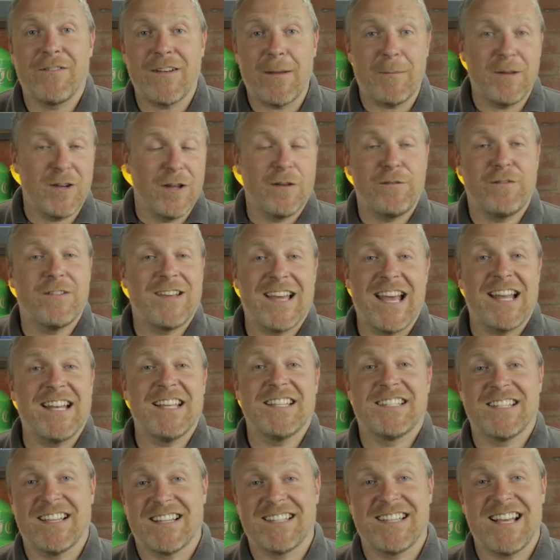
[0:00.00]
Let me know if you get any
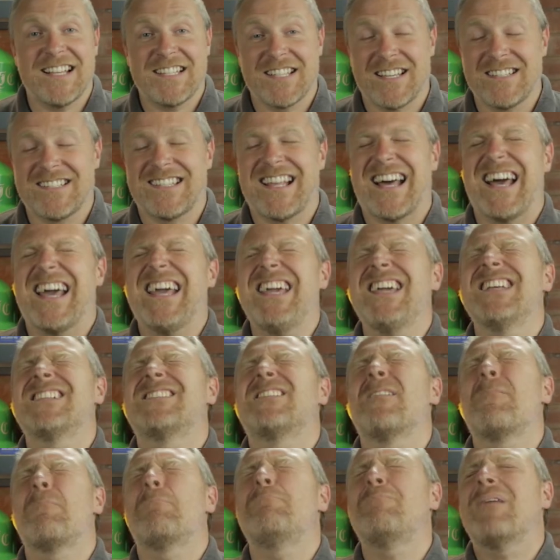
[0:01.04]
success, because that is
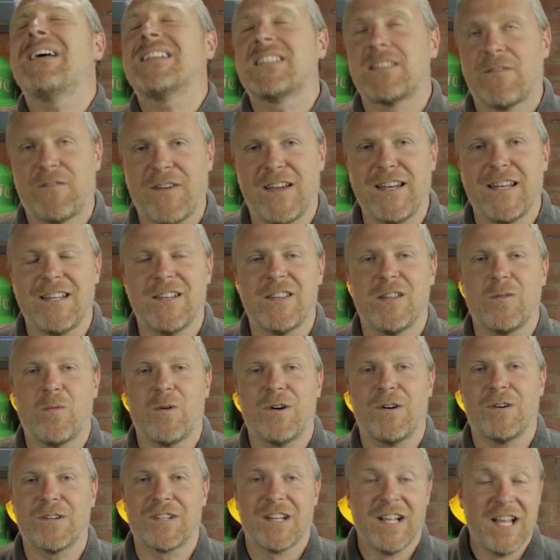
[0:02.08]
the best feeling in the
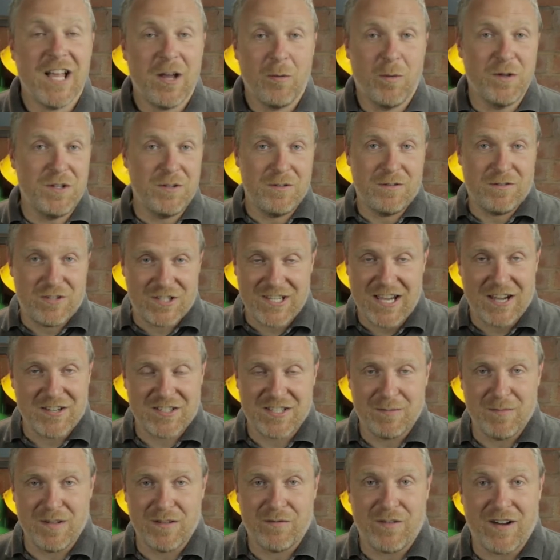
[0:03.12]
world when you share
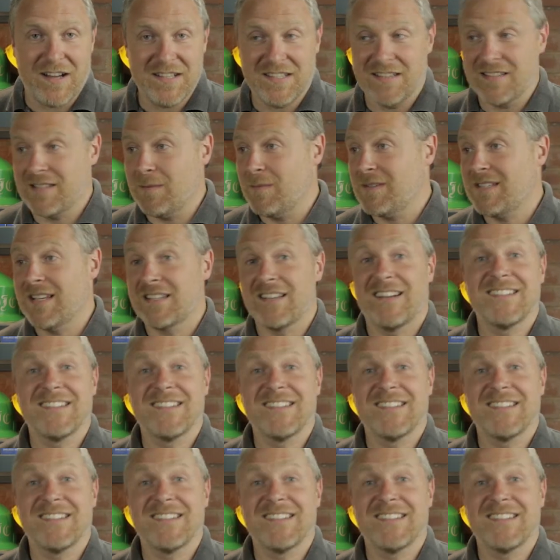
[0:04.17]
some advice and someone says,